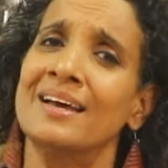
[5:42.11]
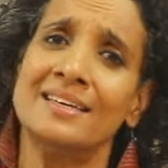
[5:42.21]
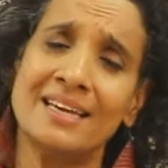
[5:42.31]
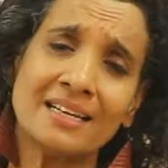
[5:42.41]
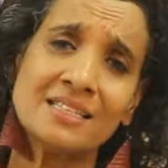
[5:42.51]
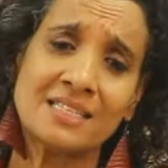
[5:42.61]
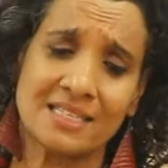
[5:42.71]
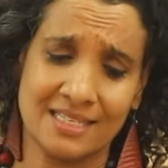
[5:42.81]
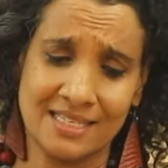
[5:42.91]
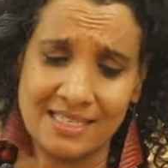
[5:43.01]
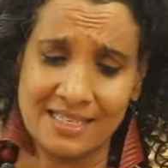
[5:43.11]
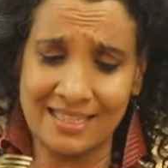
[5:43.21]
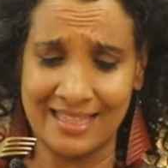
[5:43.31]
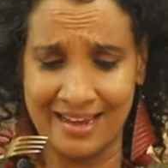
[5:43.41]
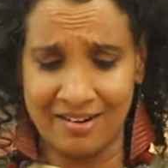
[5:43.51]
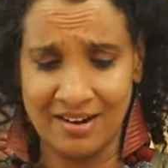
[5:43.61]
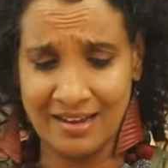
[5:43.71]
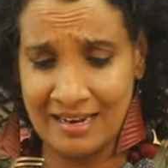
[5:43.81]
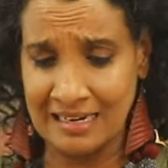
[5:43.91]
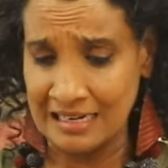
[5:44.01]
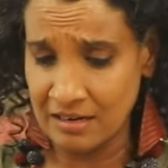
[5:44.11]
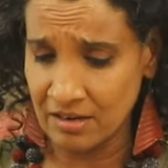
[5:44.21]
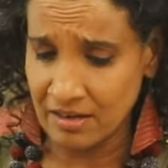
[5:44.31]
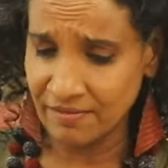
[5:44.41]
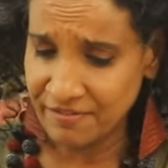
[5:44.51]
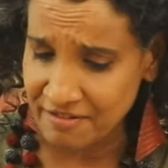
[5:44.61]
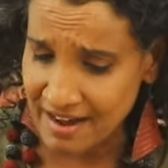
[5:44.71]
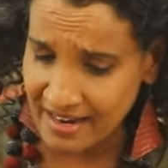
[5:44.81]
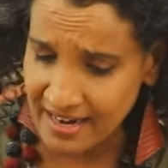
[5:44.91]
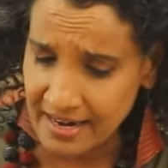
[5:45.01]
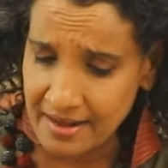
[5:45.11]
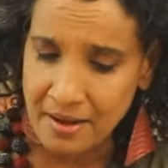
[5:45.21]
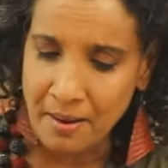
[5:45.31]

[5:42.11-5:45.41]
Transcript: Yes, they're a little fried,